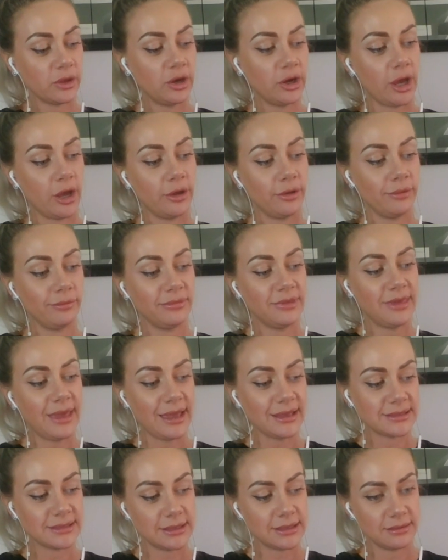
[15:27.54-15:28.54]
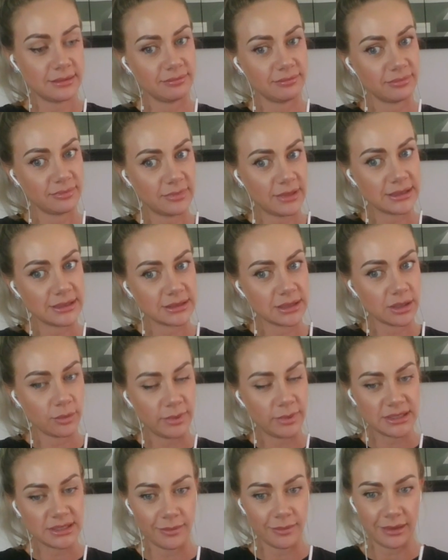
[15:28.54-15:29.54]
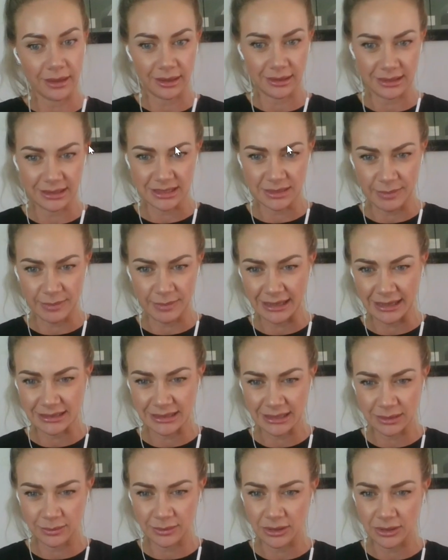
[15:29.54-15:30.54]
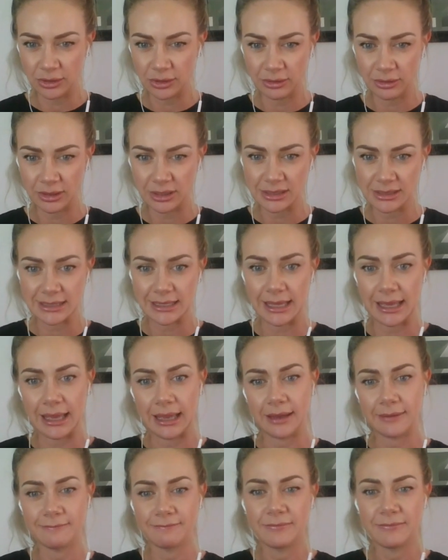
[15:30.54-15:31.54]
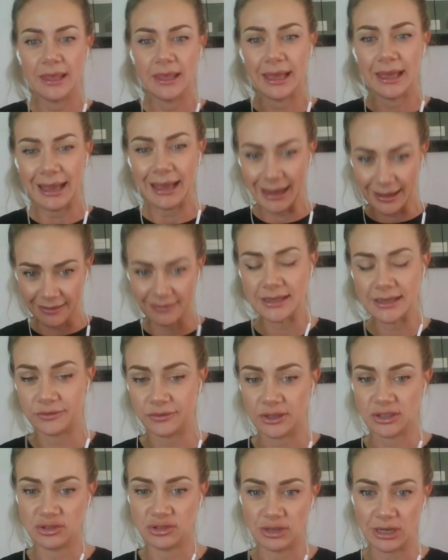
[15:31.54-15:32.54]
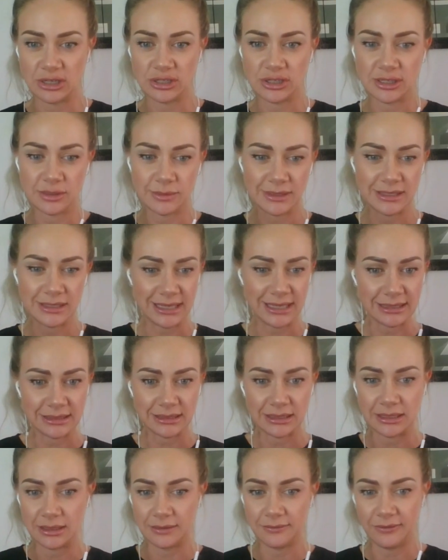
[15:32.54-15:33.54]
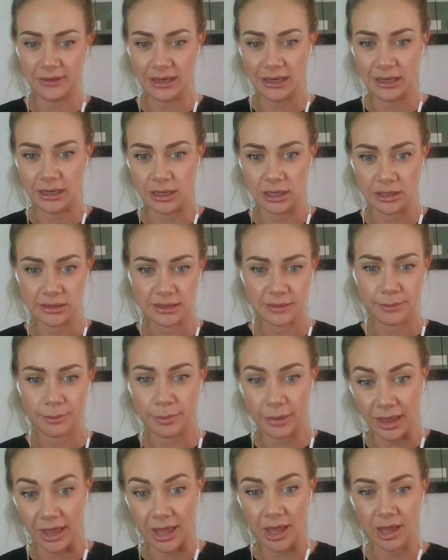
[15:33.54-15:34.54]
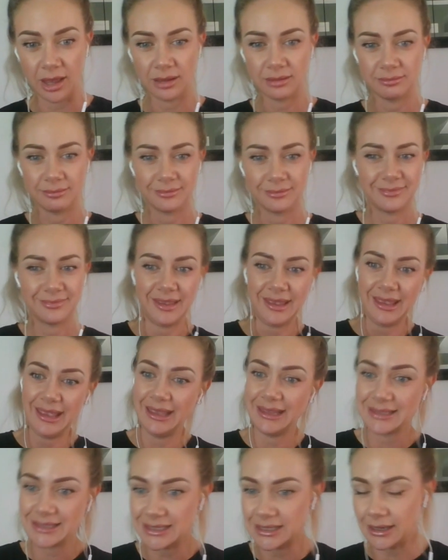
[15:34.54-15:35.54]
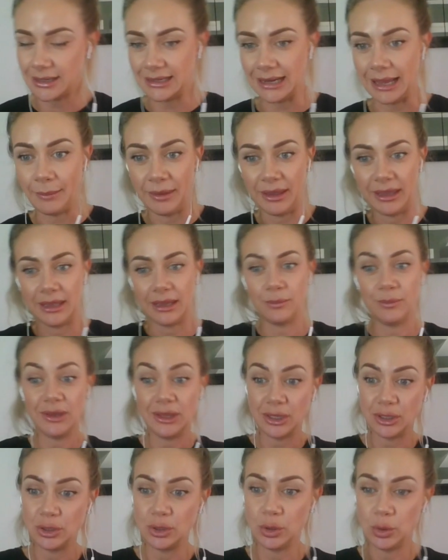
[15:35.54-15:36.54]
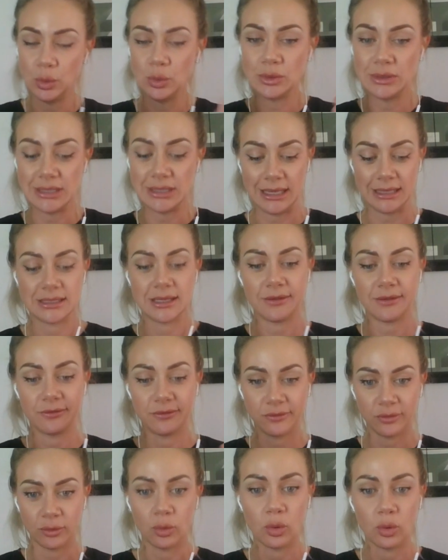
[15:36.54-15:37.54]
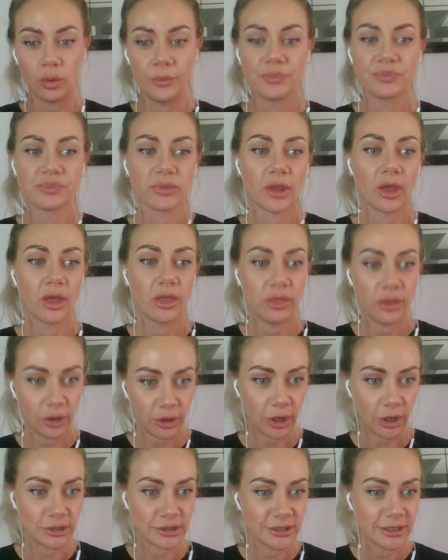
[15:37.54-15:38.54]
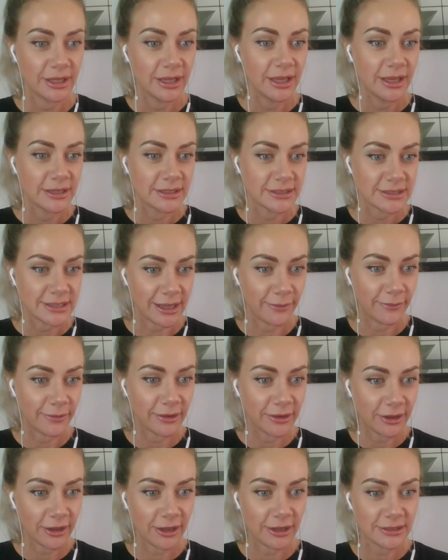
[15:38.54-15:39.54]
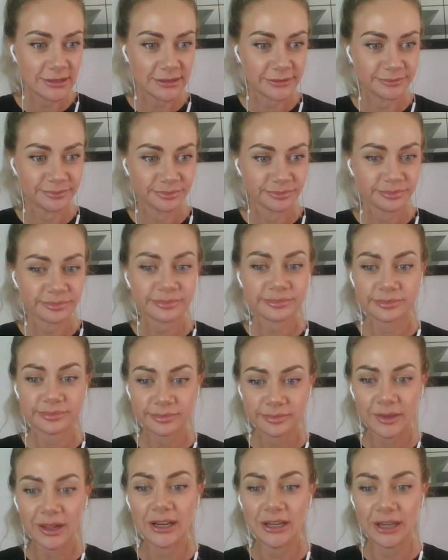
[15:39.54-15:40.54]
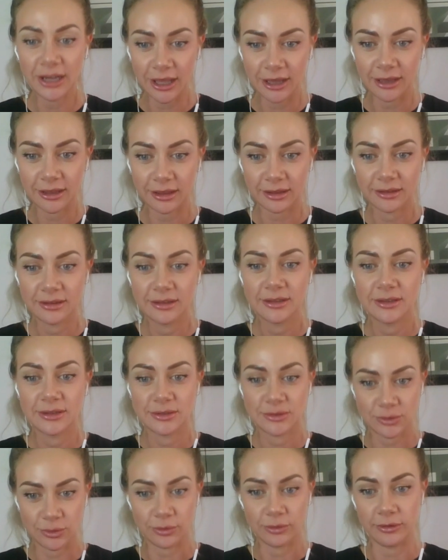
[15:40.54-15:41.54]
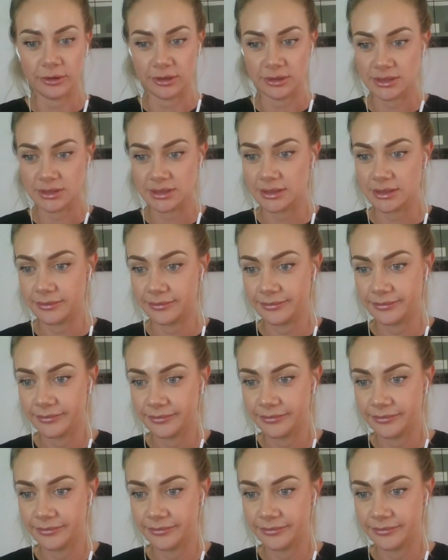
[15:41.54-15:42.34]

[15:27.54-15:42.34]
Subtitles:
yes, there could be something unexpected with the Uranus thing, and there's frustrations with Saturn and Venus, but it's dynamic and we can use this for the good. So good luck, Taurus.